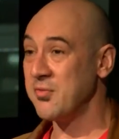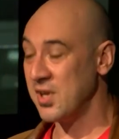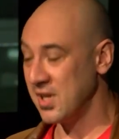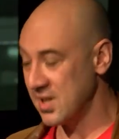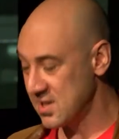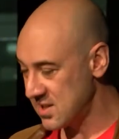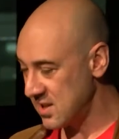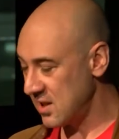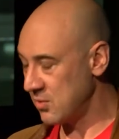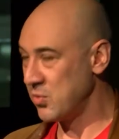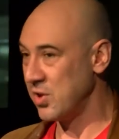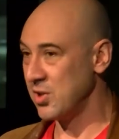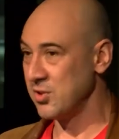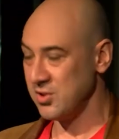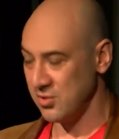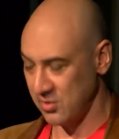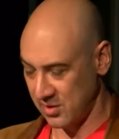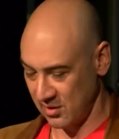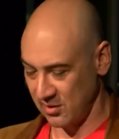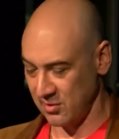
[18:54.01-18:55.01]
And he said, well,
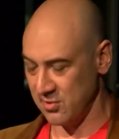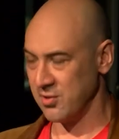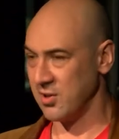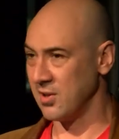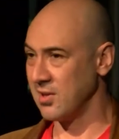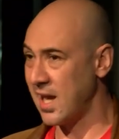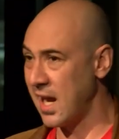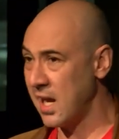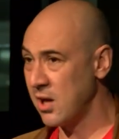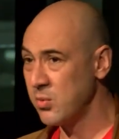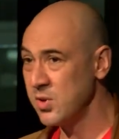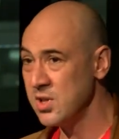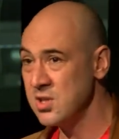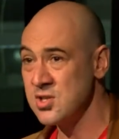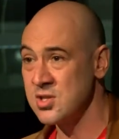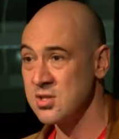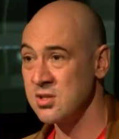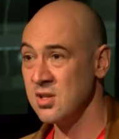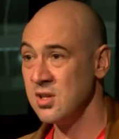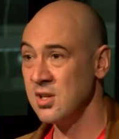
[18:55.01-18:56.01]
you could learn a
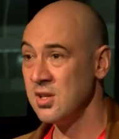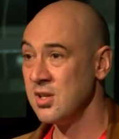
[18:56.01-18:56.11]
language,